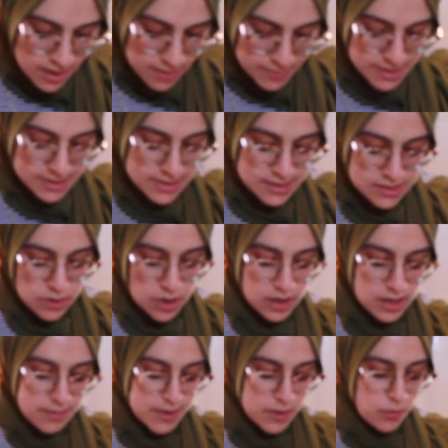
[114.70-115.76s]
Because this is all
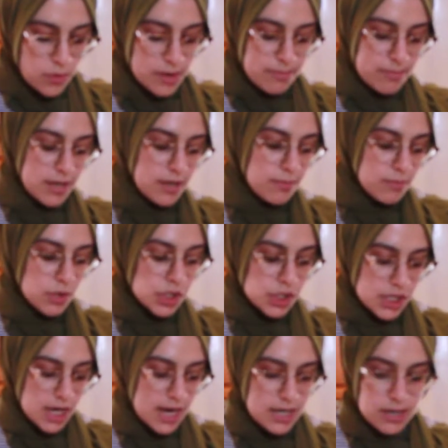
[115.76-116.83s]
going to be one big
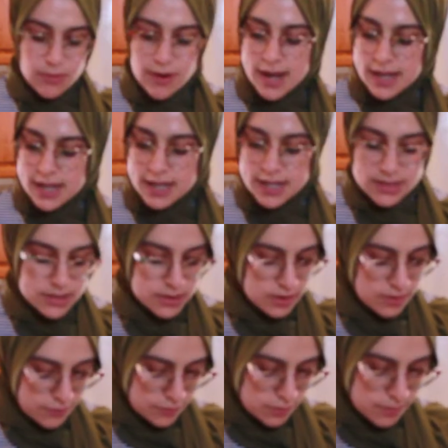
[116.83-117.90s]
mush anyway into the
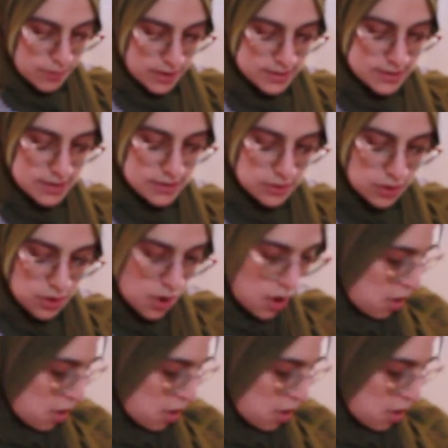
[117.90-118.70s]
food processor,